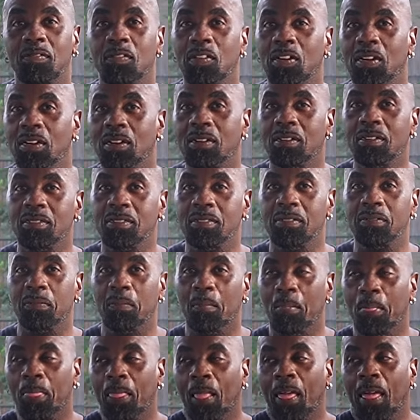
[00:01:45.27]
You know,
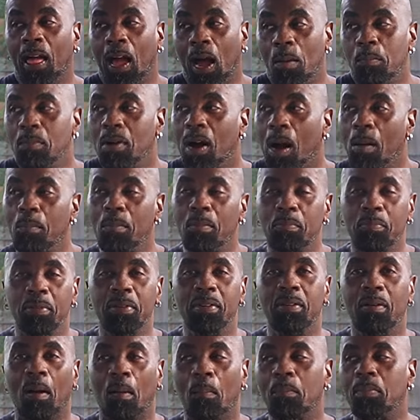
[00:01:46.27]
cause I'm I'm
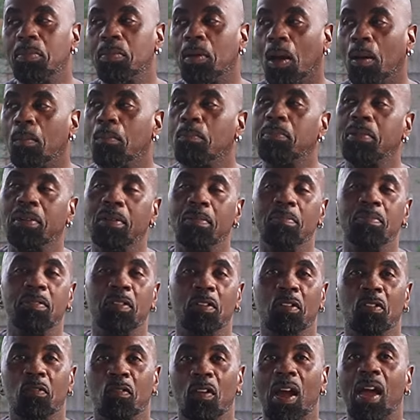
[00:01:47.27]
putting I'm I'm putting him
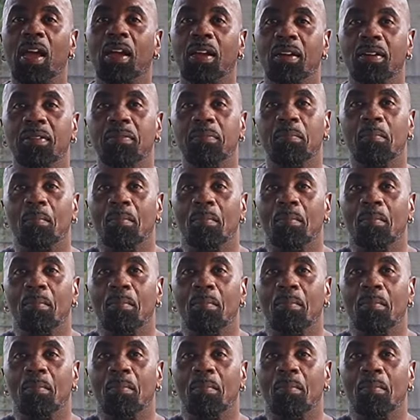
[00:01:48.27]
through the rest.